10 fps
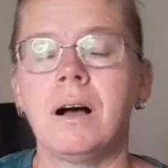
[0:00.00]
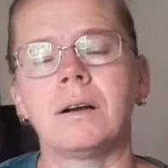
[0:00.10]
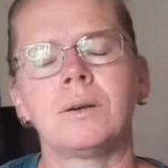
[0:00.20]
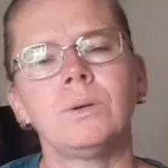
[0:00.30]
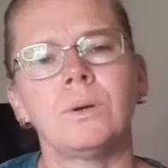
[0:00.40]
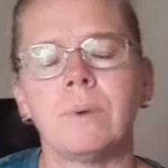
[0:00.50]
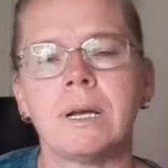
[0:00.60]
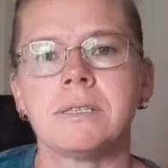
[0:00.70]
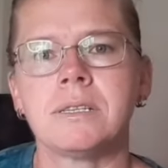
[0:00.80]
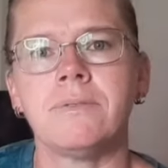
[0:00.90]
I could
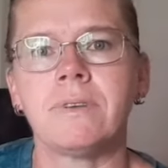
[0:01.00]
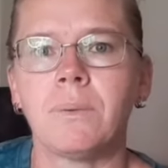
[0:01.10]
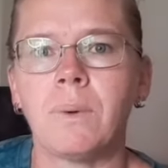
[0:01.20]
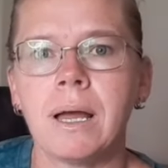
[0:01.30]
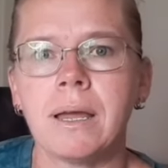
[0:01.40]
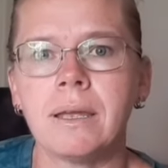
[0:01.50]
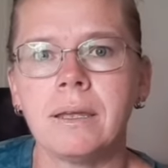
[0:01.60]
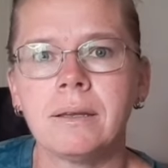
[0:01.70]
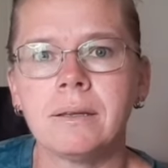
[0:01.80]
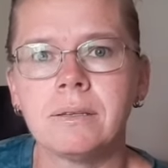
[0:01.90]
always give it away,
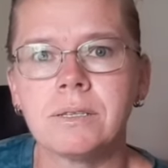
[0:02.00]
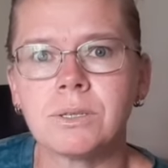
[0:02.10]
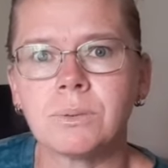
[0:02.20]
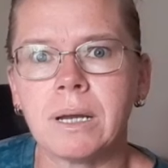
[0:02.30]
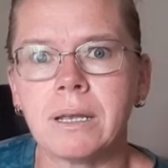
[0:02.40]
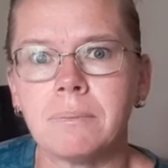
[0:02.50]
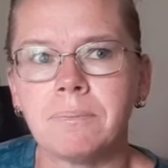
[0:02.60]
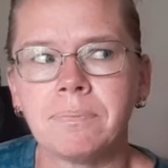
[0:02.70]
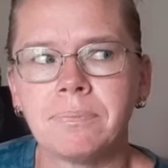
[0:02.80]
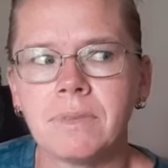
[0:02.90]
do a
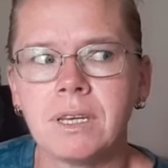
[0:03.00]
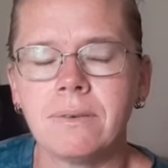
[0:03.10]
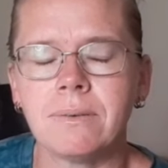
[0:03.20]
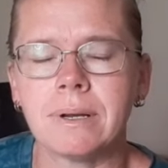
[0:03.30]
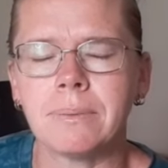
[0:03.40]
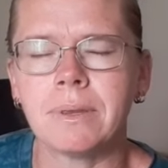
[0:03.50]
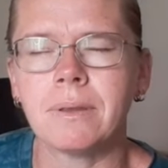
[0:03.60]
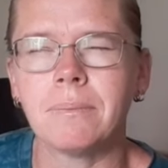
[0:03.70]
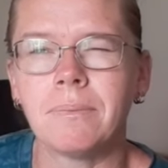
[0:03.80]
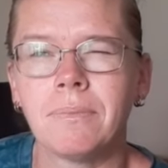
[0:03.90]
giveaway with it.